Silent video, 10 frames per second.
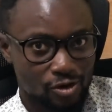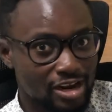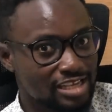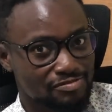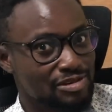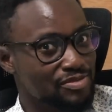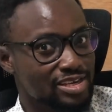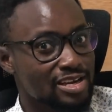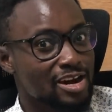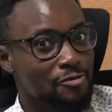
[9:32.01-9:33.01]
Unless
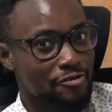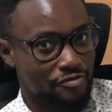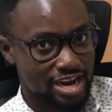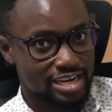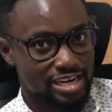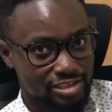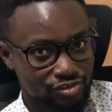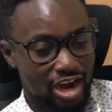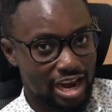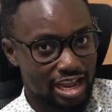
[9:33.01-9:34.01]
maybe we find a
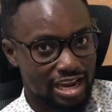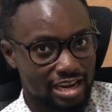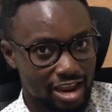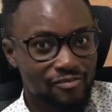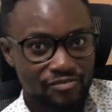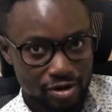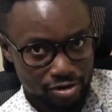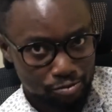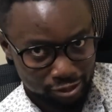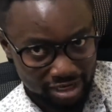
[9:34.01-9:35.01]
striker, a
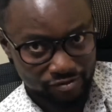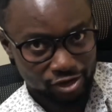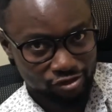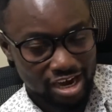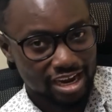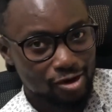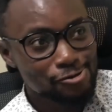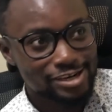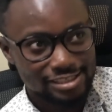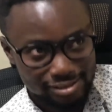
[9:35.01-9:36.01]
very prolific striker
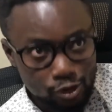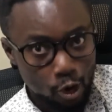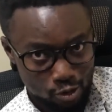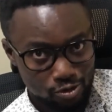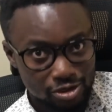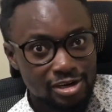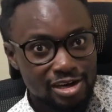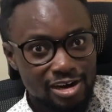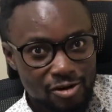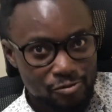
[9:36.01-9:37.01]
who is tall.
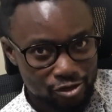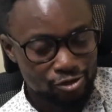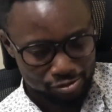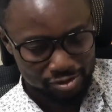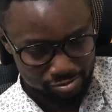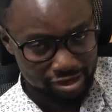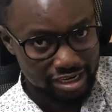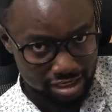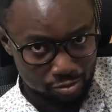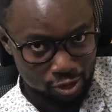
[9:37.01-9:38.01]
We should be
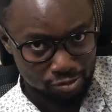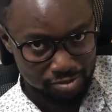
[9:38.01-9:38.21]
bringing the ball.